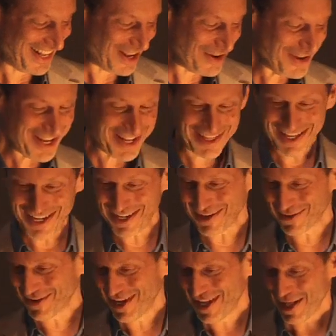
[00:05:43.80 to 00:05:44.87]
Okay, thank
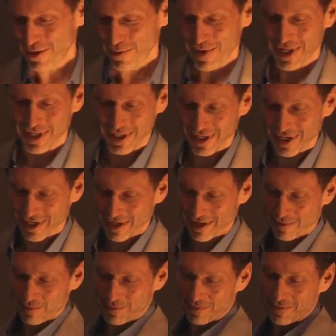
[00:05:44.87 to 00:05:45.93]
you. Well,
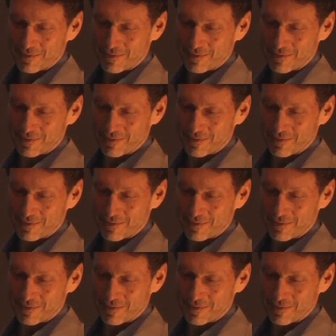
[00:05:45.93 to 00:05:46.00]
um,